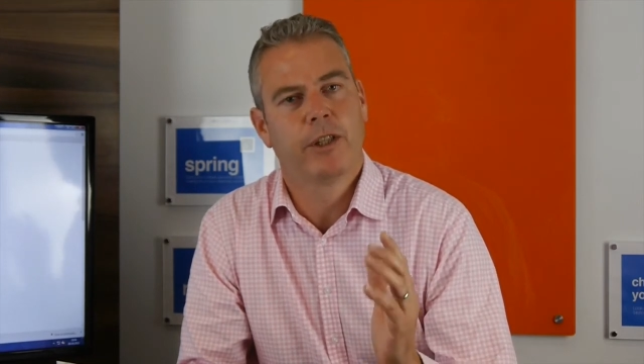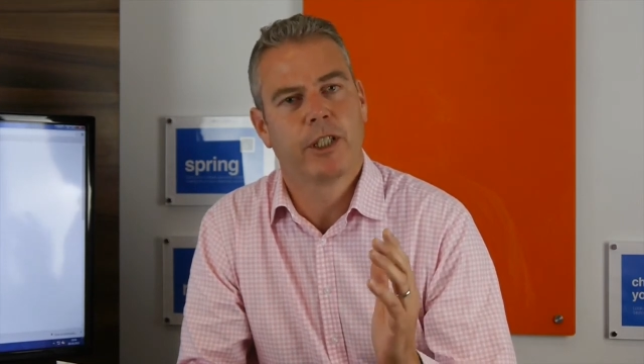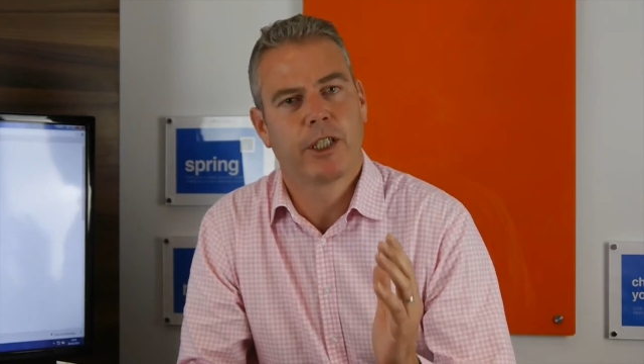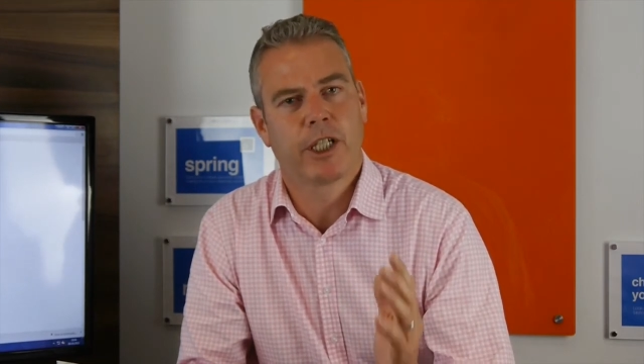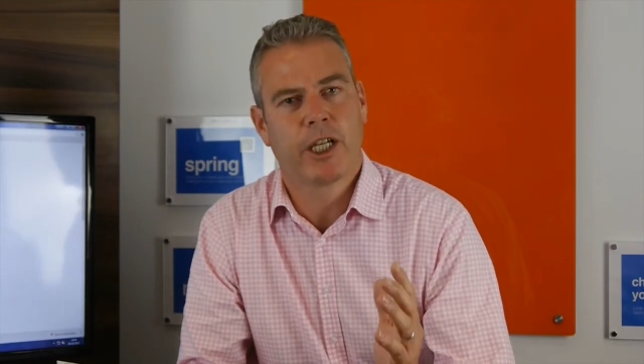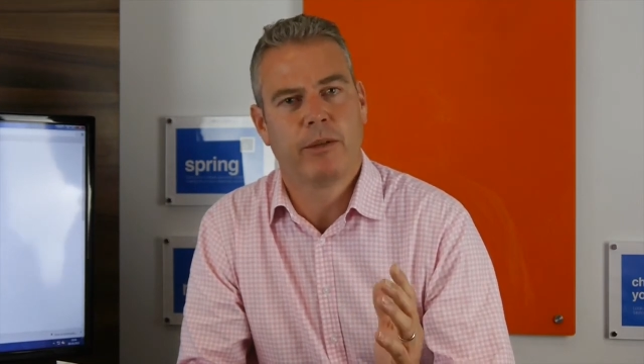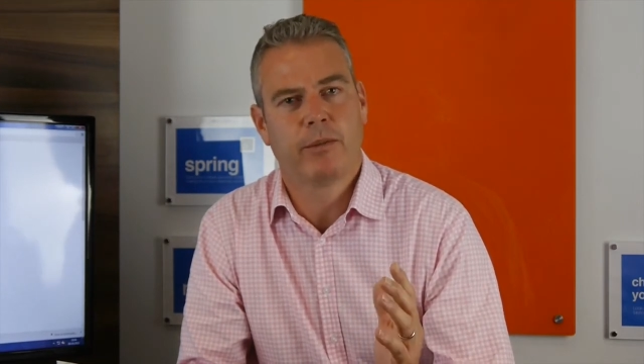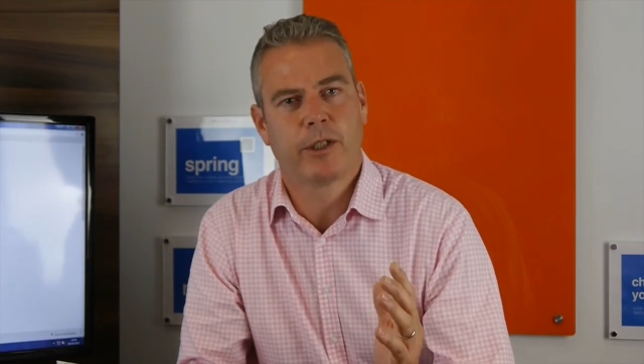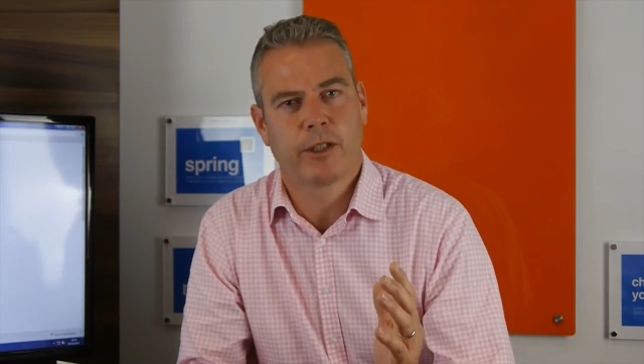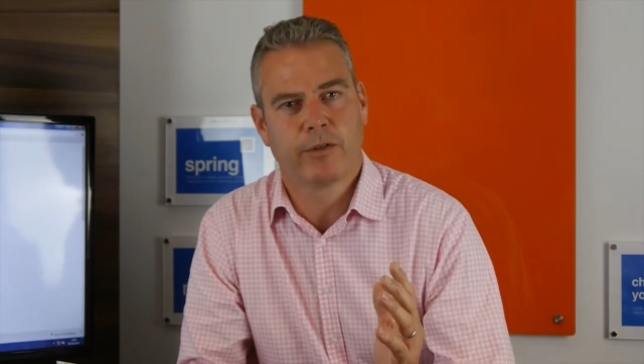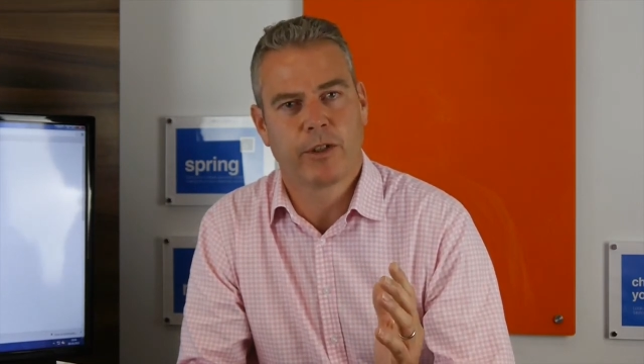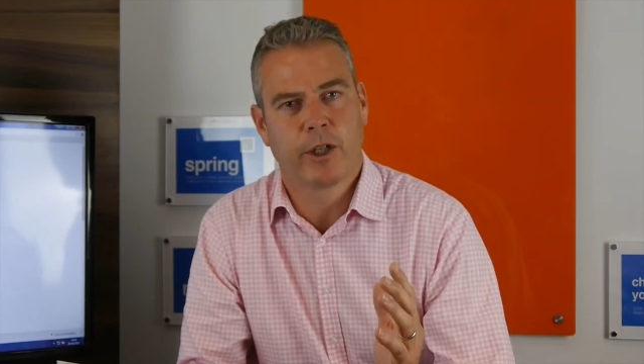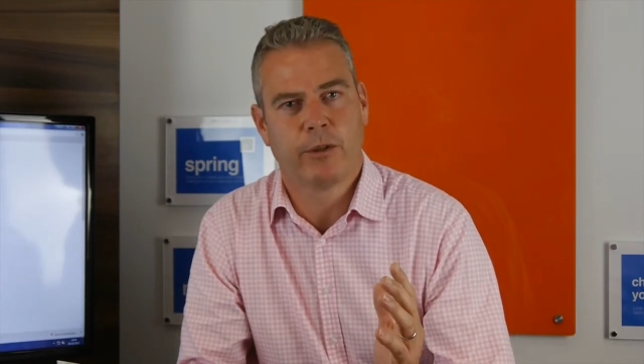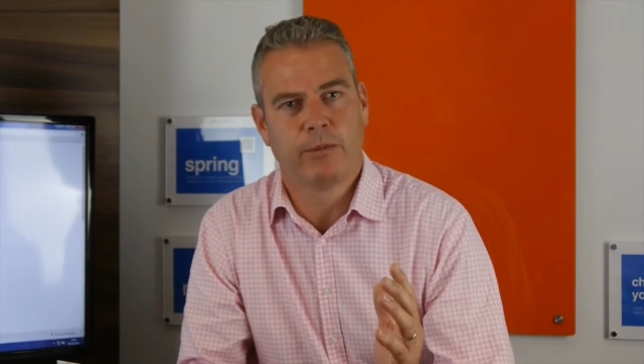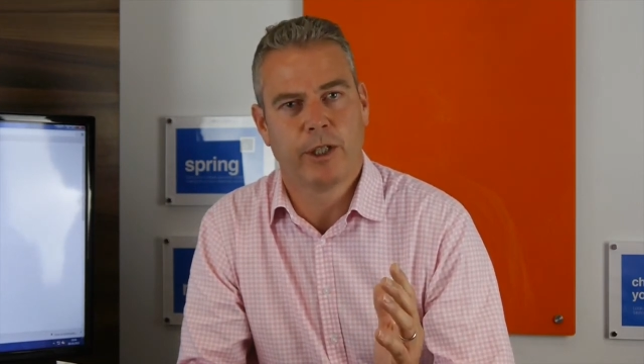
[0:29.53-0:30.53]
with the Chambers
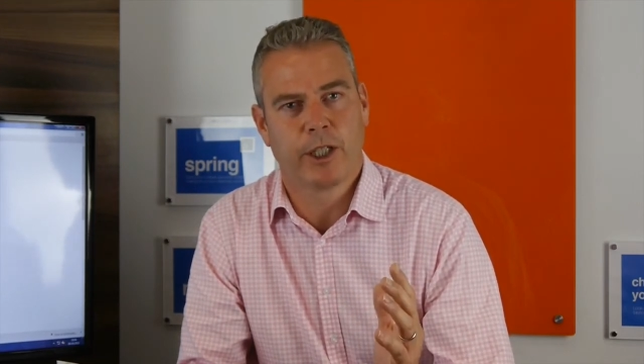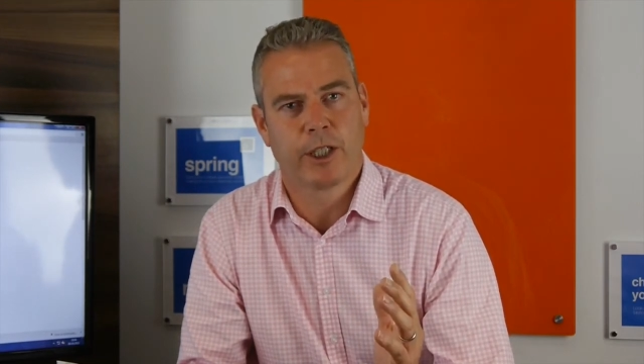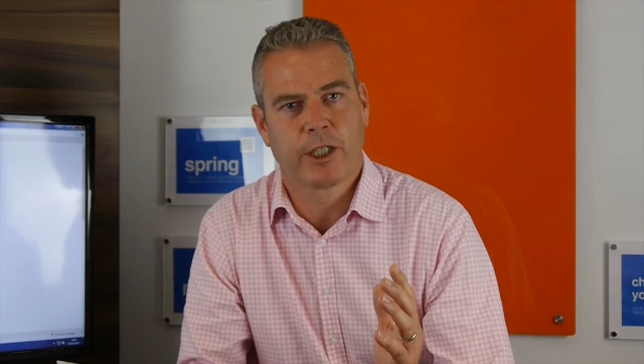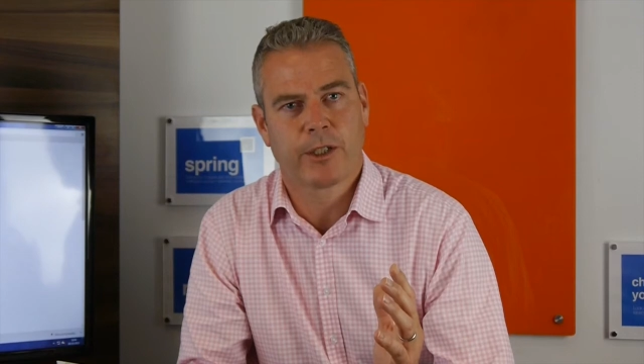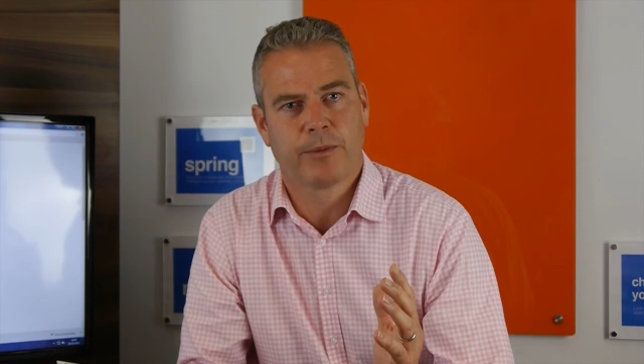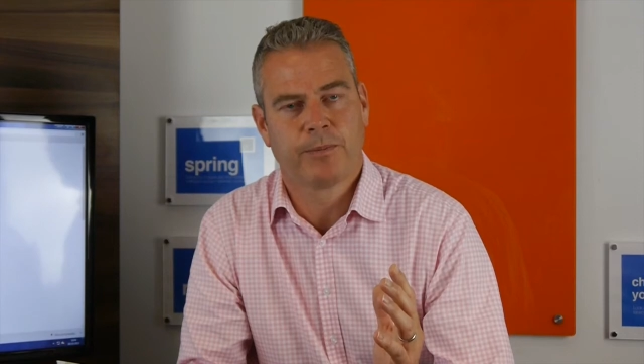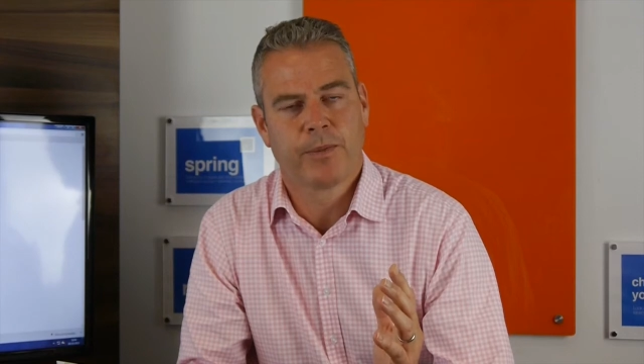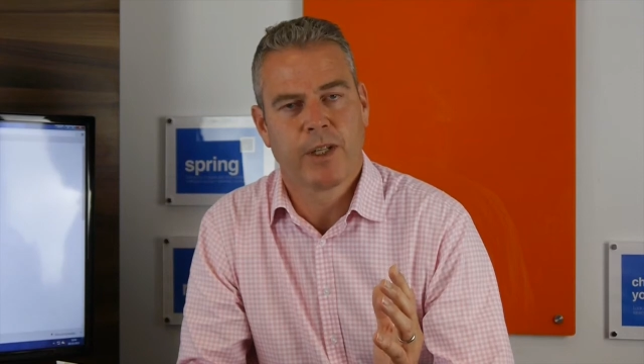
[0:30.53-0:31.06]
of Commerce.